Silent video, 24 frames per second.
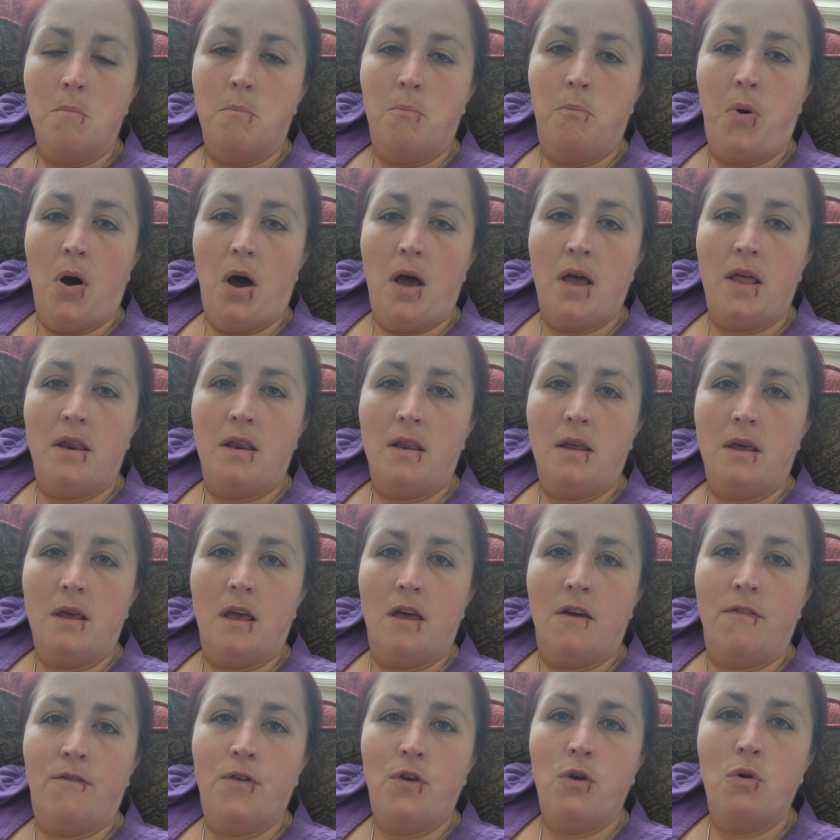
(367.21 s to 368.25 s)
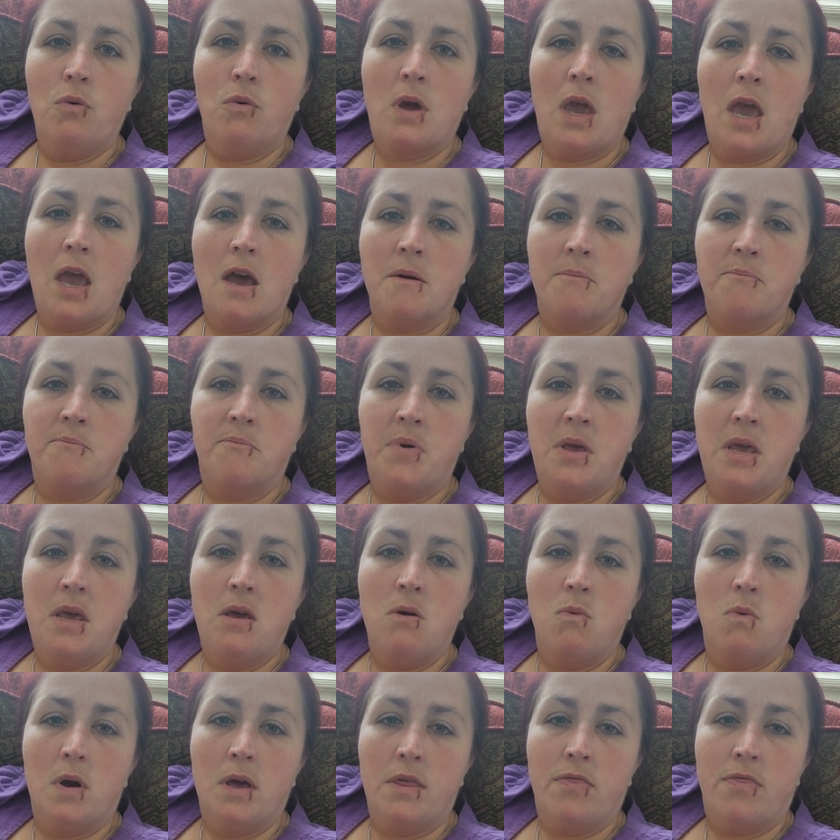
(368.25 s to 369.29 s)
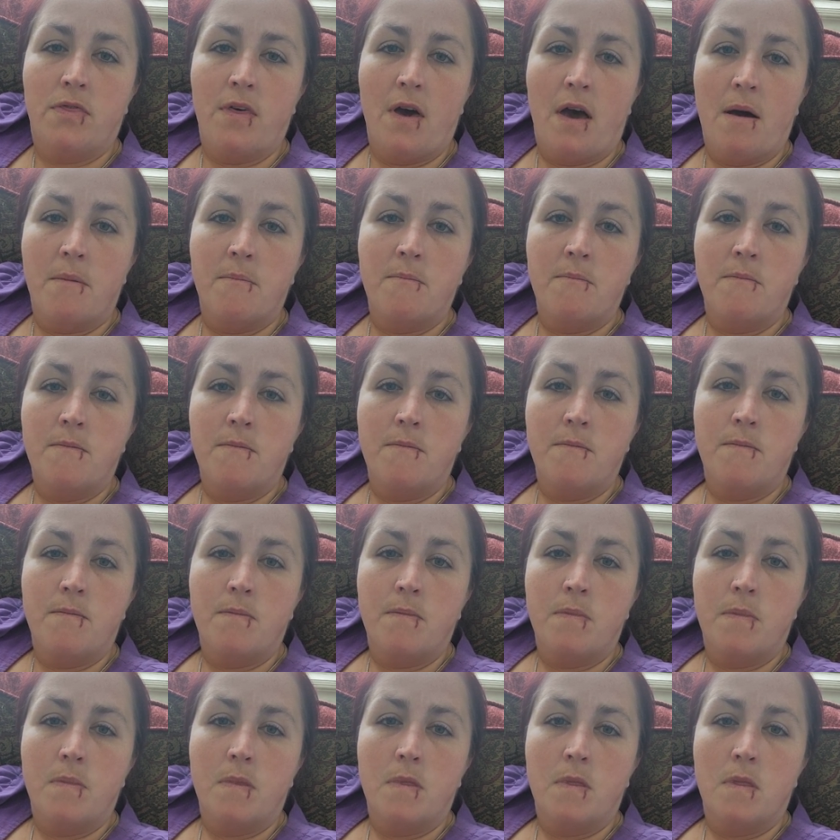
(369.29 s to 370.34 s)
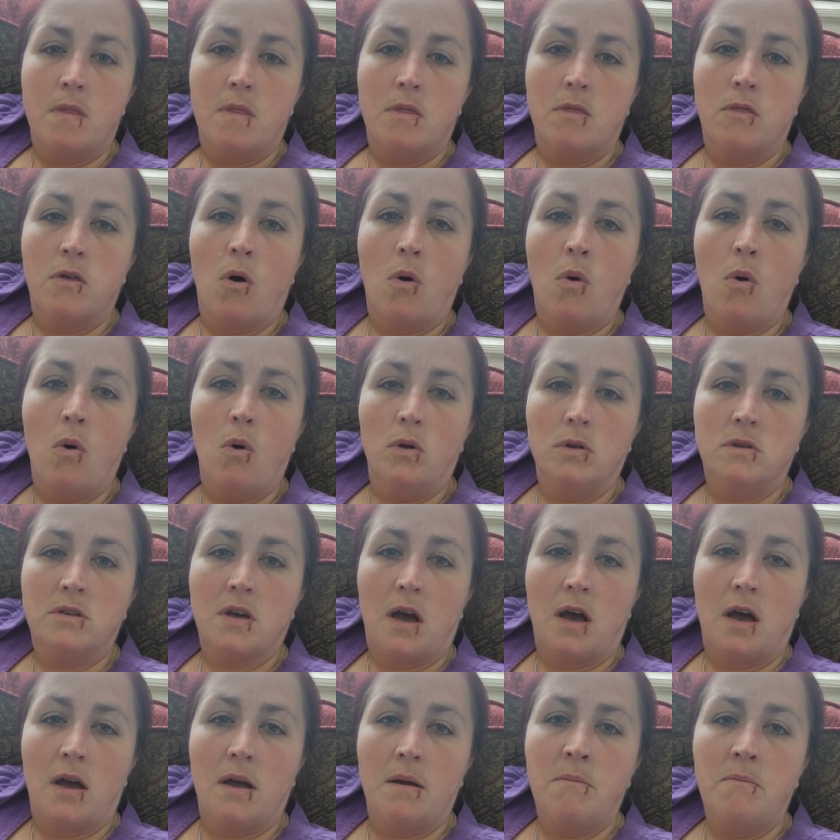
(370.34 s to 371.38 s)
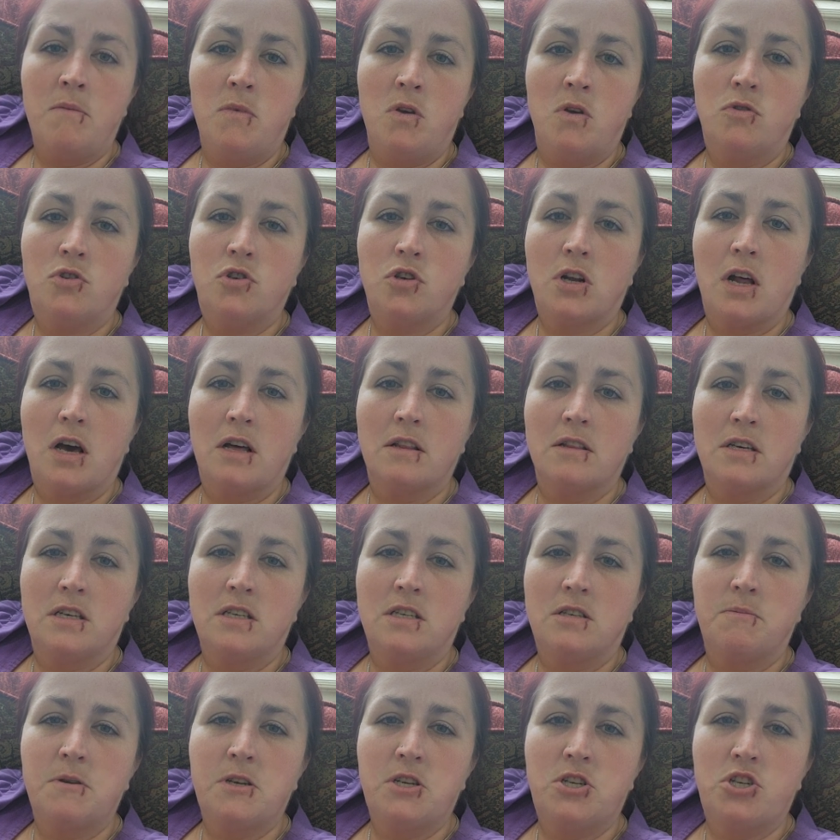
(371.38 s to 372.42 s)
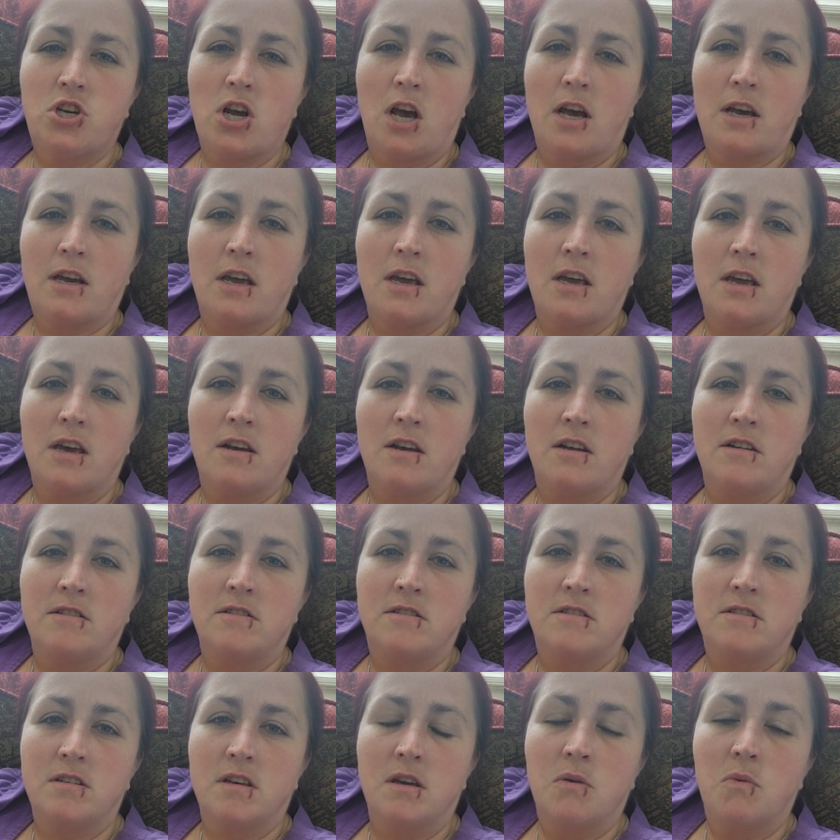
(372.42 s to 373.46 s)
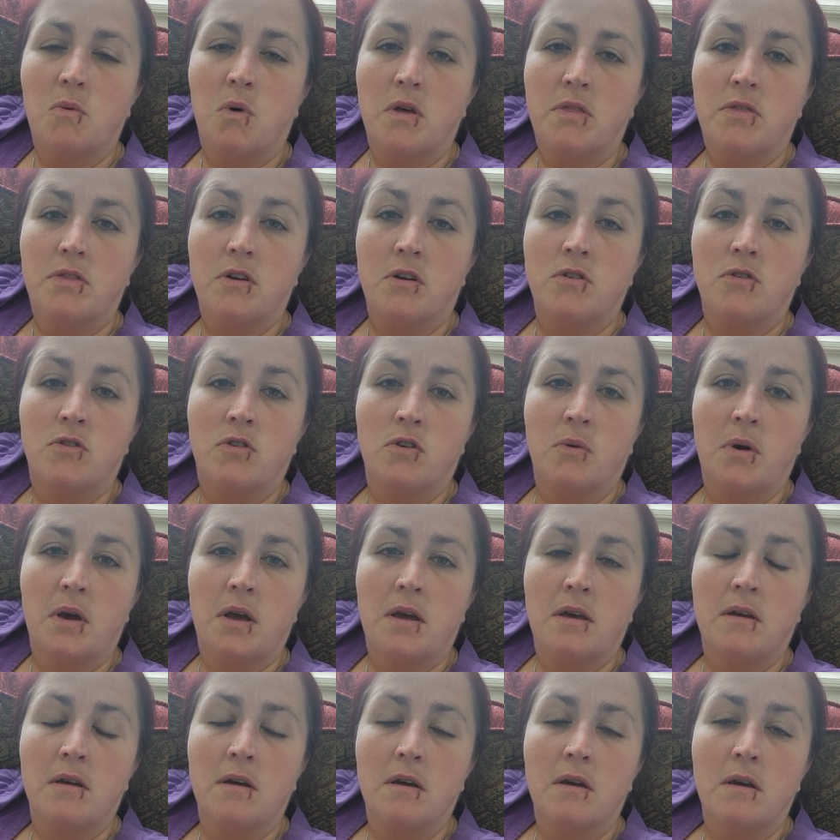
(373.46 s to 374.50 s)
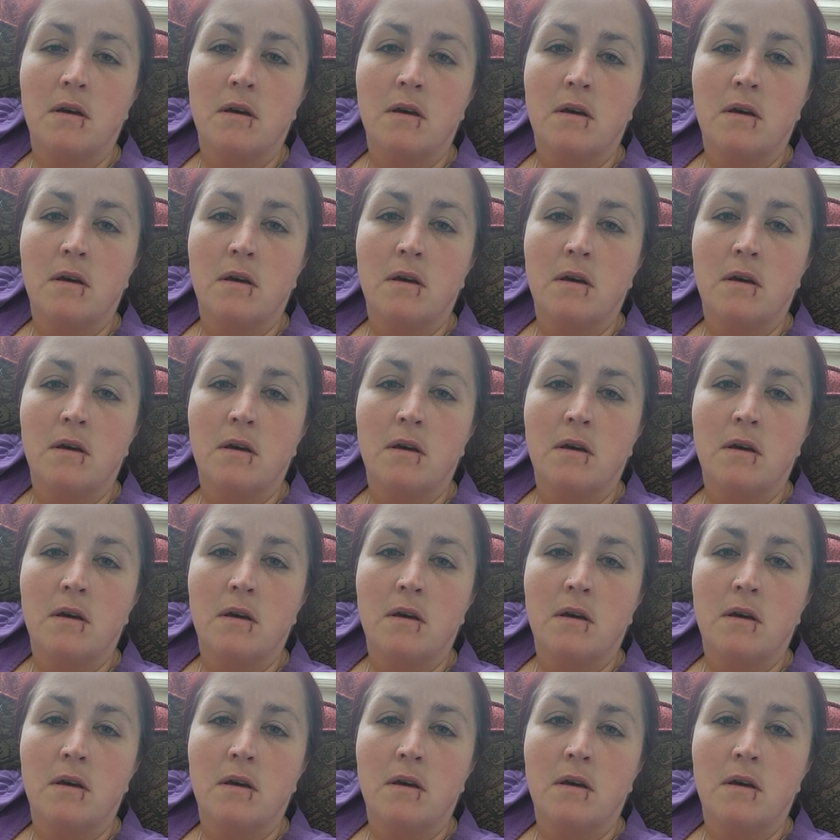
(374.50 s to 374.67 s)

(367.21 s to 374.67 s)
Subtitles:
But if you can't be with them the whole time, you should at least be checking in and seeing what they're doing.